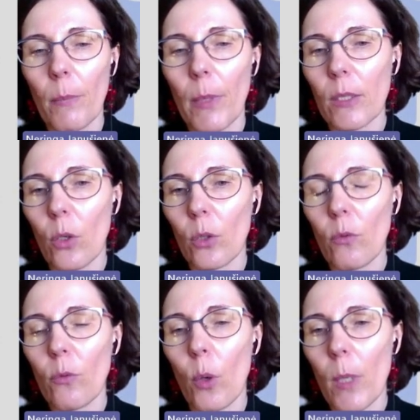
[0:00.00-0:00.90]
based on
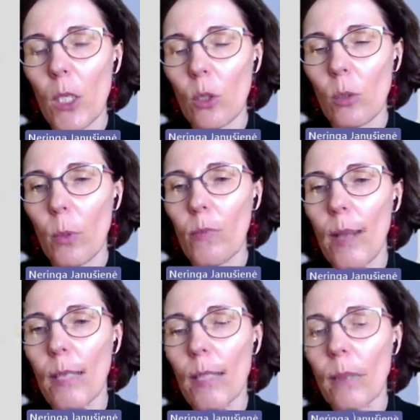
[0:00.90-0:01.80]
information
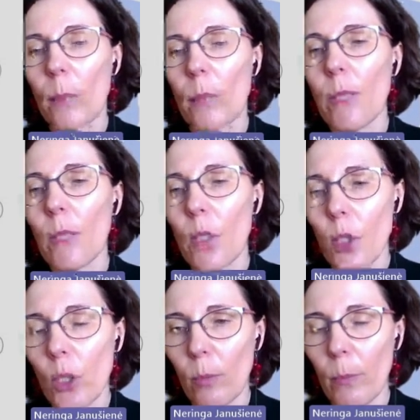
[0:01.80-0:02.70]
provided with the
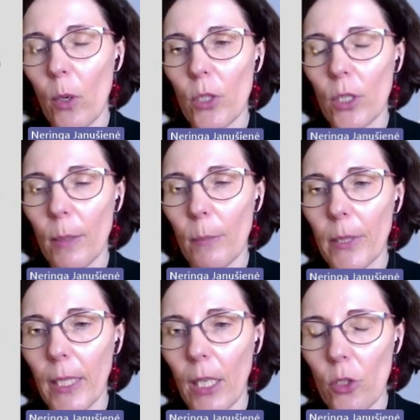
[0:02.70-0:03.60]
initial project
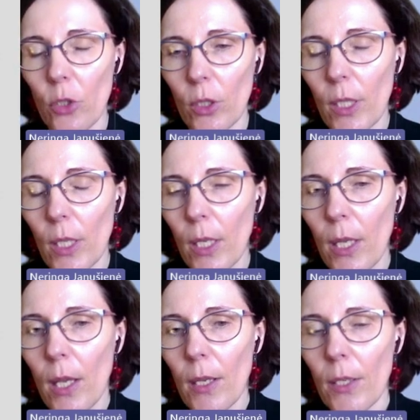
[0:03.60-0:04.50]
application.
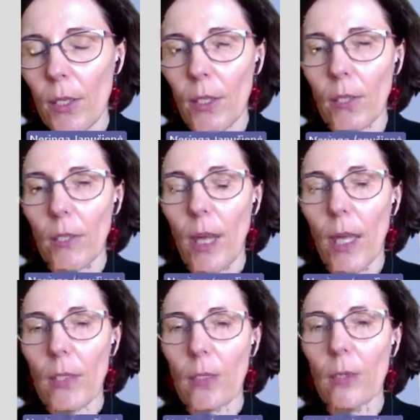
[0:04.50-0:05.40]

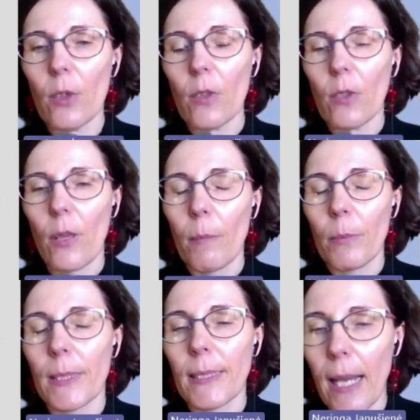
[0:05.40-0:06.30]
I should
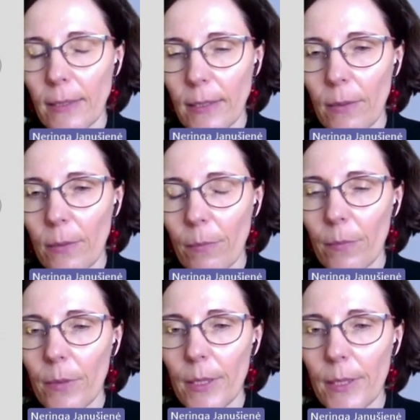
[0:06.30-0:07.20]
emphasize
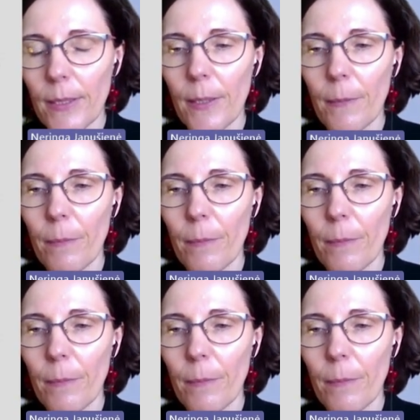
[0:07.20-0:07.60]
this